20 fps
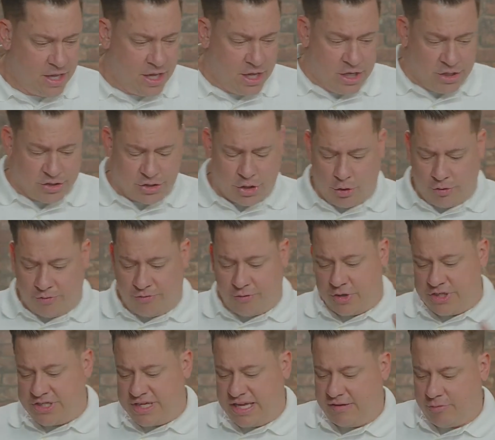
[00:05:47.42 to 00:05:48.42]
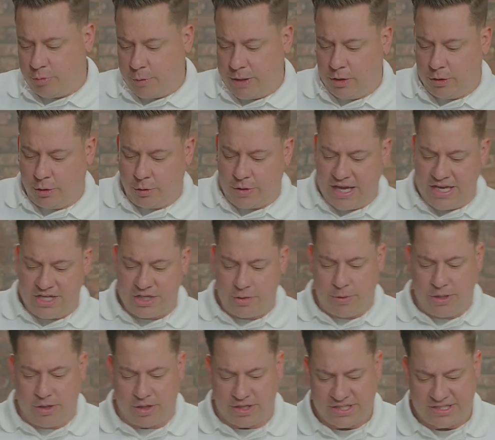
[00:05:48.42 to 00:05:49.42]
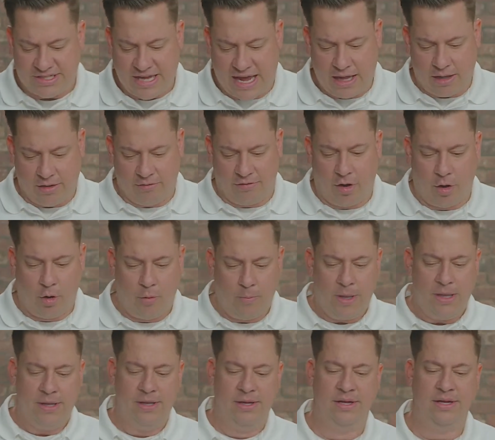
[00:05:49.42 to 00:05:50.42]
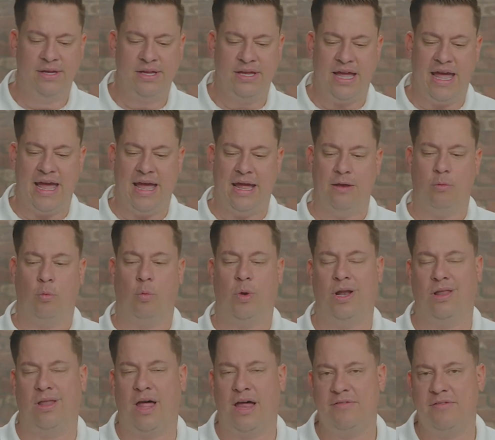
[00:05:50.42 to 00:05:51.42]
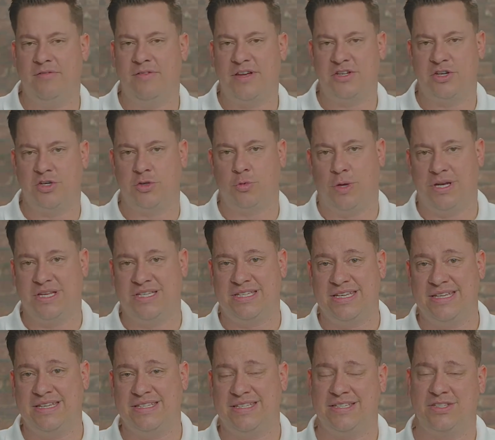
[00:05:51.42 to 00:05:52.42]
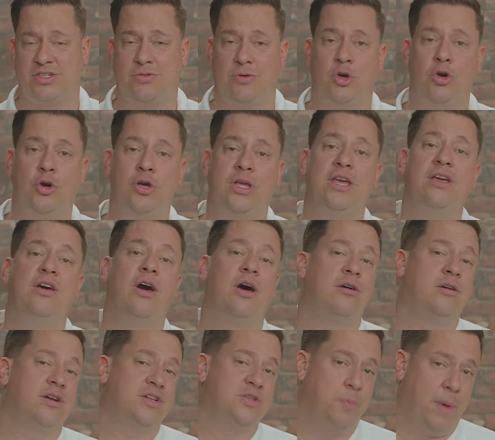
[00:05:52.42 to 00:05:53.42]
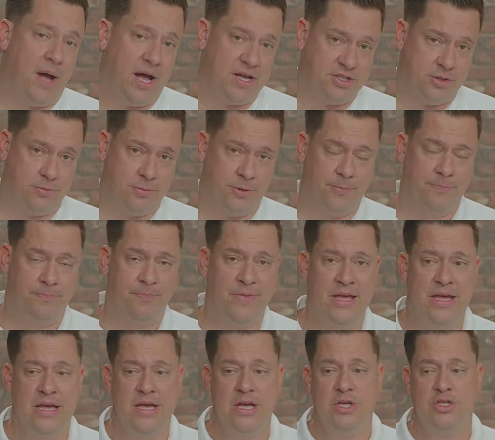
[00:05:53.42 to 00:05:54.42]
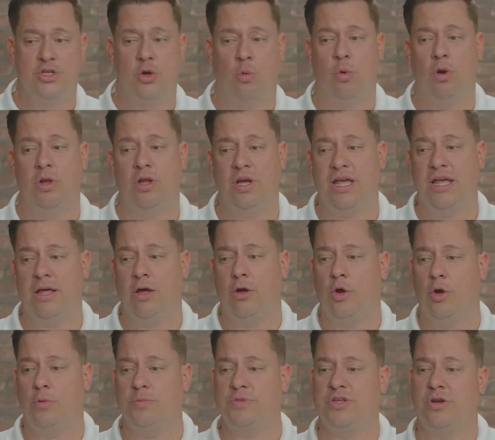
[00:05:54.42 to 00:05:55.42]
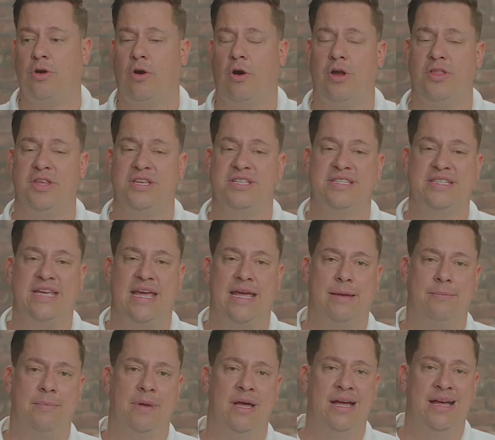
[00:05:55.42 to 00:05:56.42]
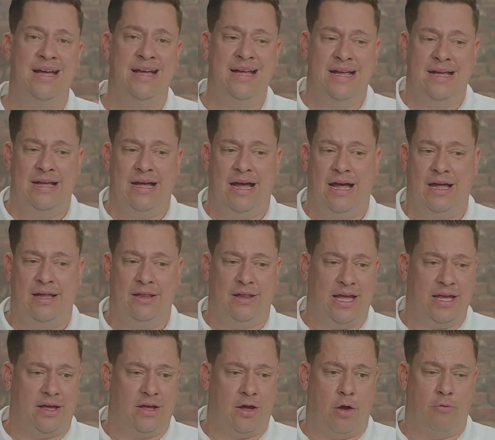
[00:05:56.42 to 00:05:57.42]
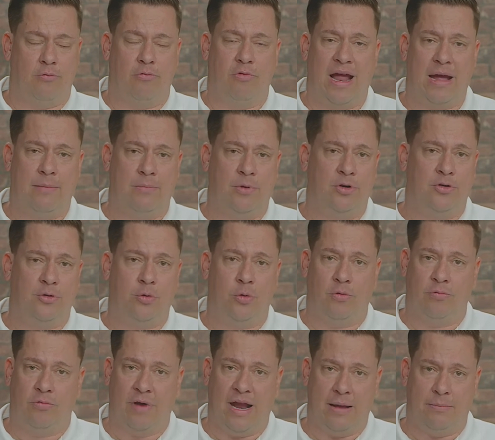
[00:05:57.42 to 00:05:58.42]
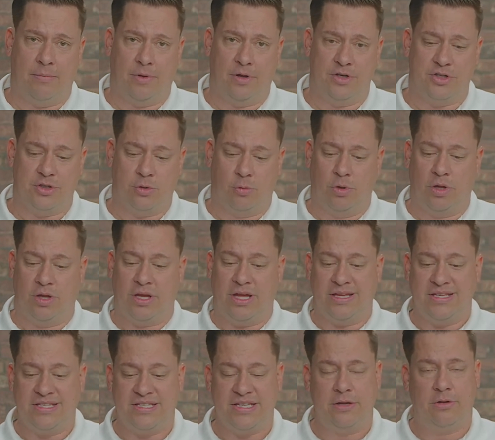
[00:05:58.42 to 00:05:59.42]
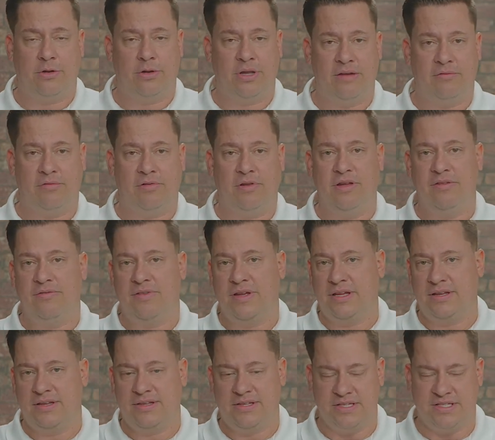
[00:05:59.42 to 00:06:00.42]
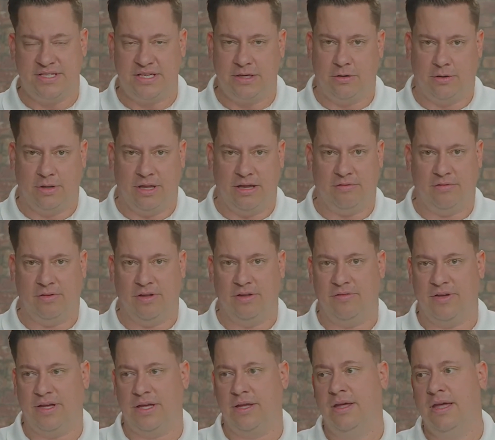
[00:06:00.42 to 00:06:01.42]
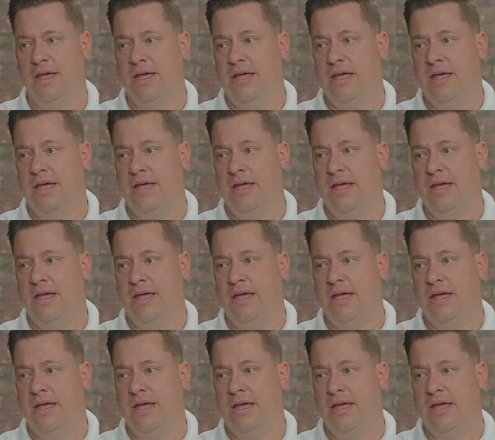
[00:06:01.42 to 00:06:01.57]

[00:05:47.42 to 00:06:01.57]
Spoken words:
So the first thing after we go location, we look style of home. And what a lot of investors want to see is as cookie cutter as possible. So we're looking at homes that are the same, like a rambler to a rambler. So we're looking single level living to single level living.